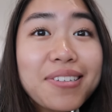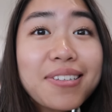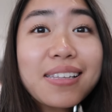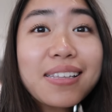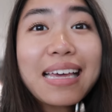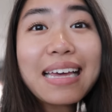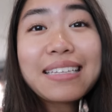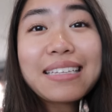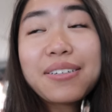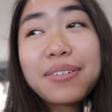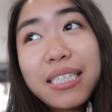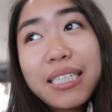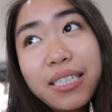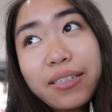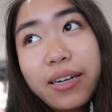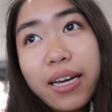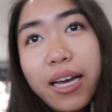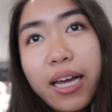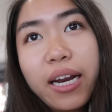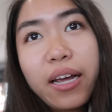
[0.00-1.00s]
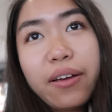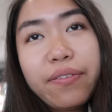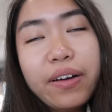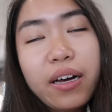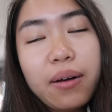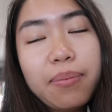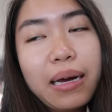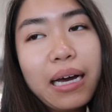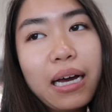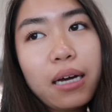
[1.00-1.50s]
so they had to redo it and I
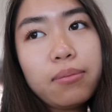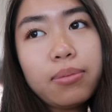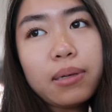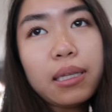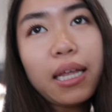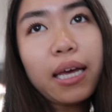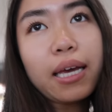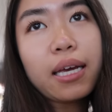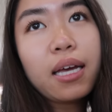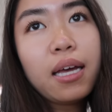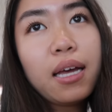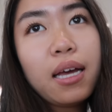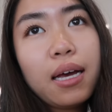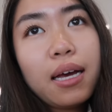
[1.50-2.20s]
felt bad, but like